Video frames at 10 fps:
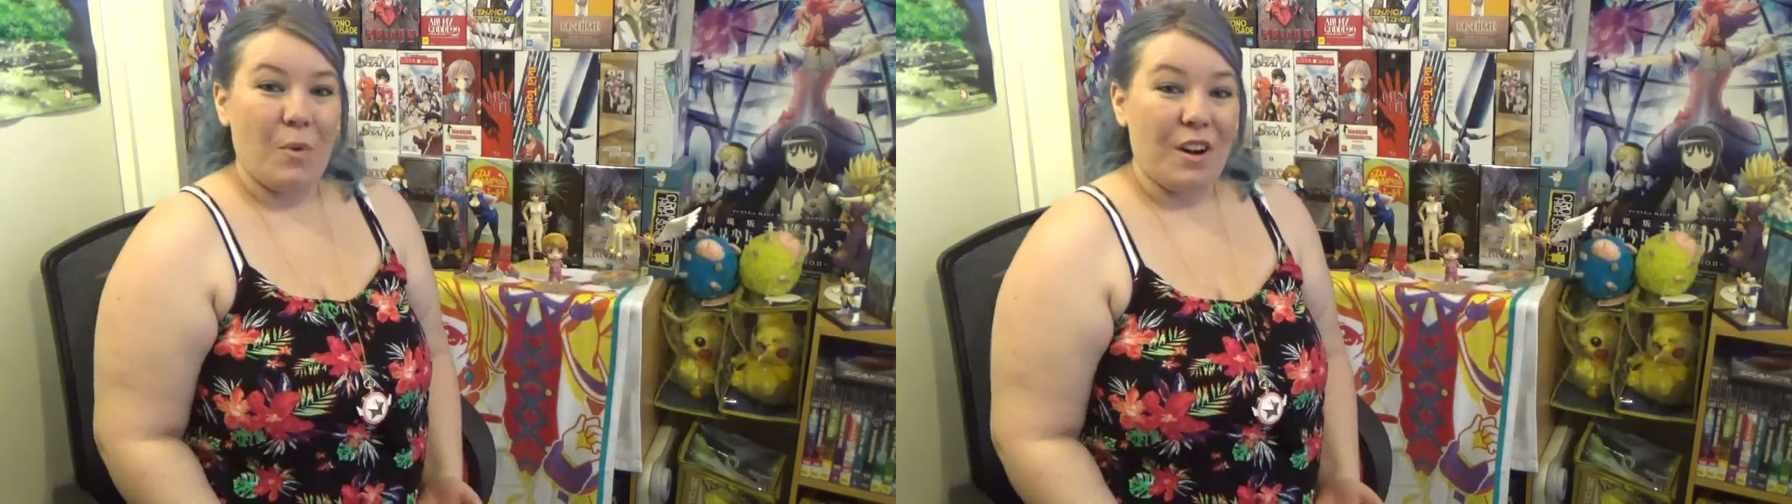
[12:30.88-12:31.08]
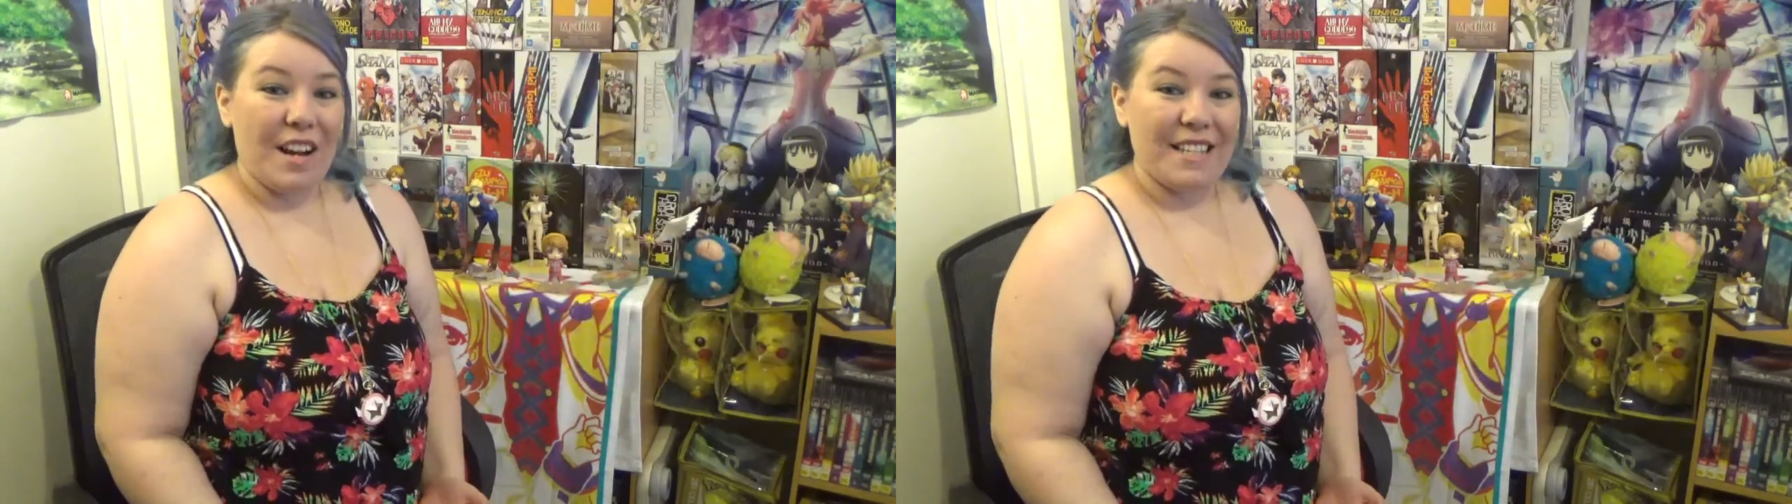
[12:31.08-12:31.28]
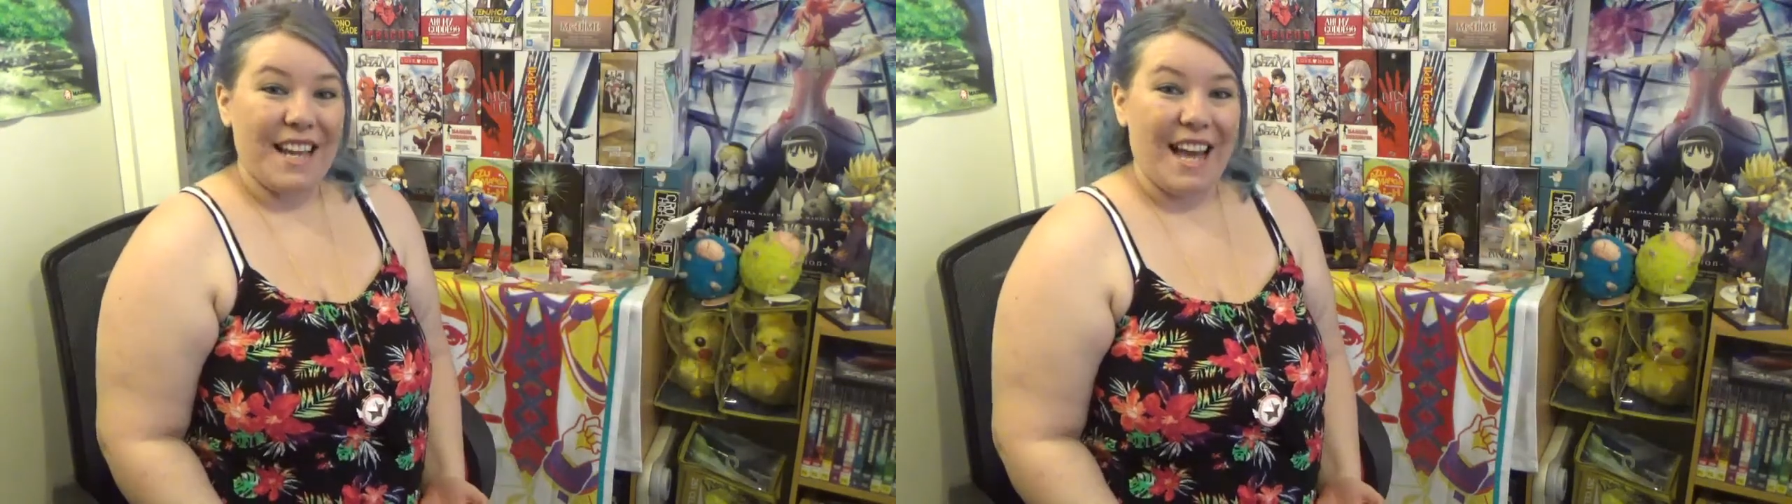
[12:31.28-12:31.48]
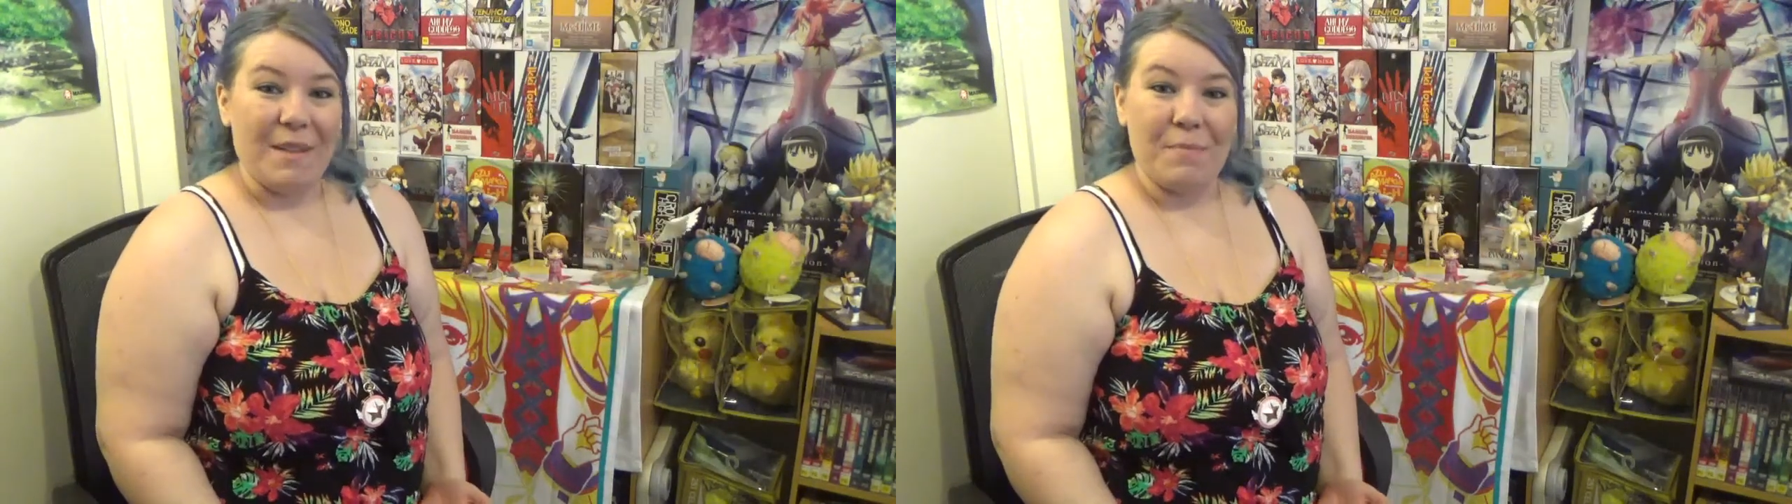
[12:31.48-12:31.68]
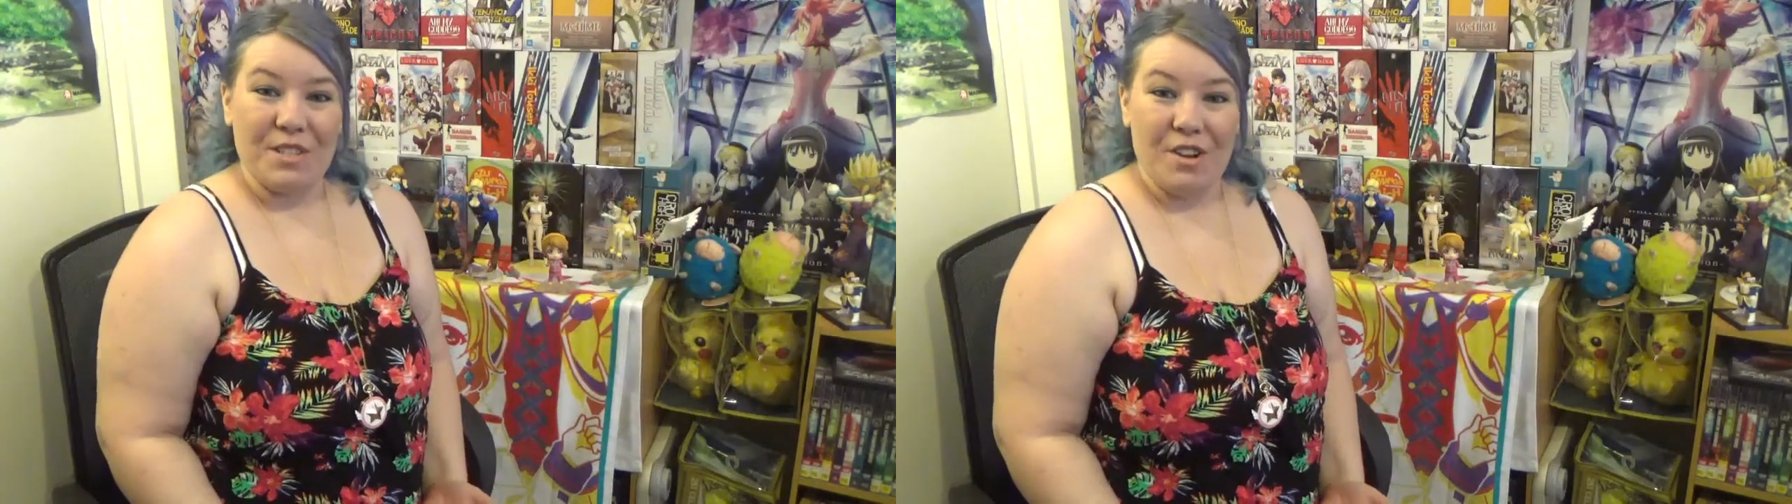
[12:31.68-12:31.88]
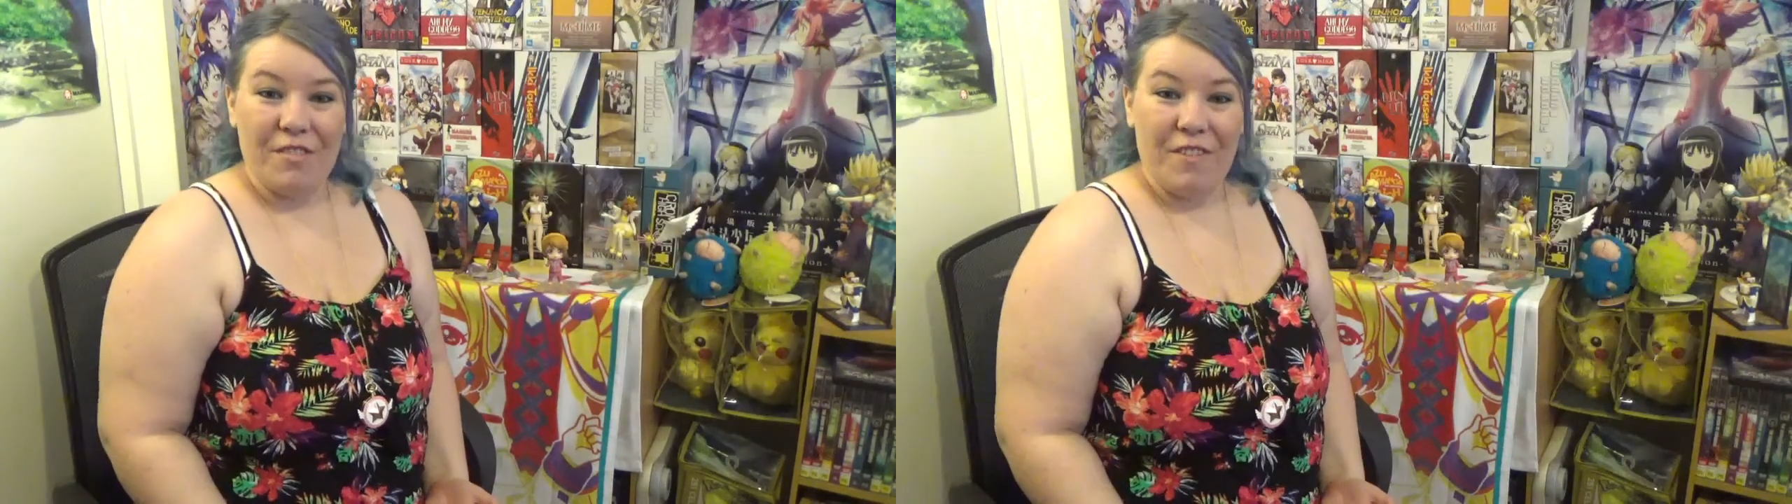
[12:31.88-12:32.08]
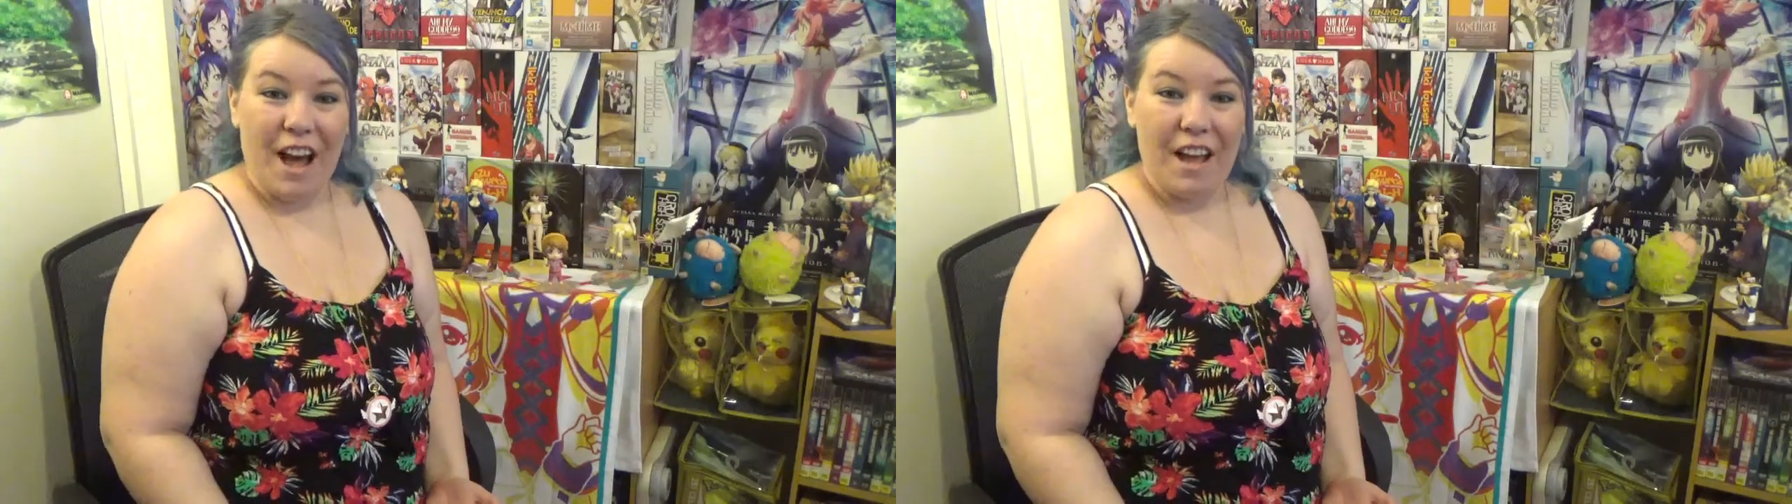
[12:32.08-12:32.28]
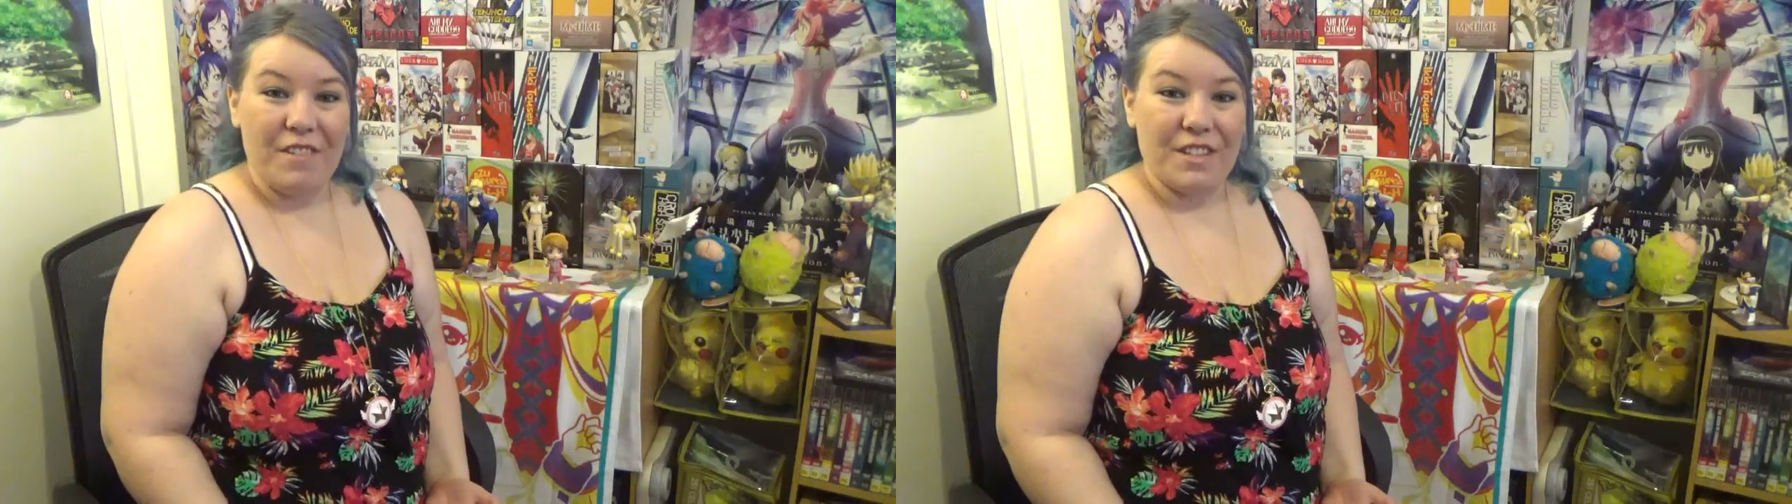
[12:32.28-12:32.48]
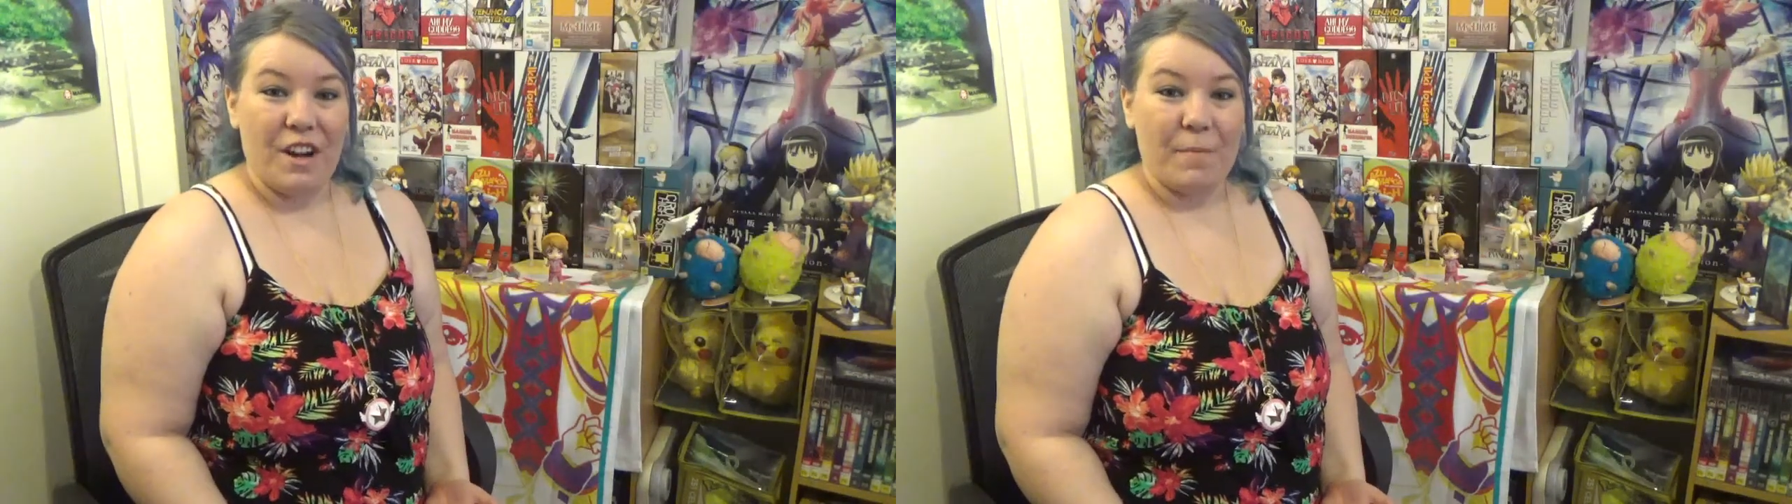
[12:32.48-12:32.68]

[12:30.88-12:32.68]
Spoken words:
What did I say? Persona 5 is going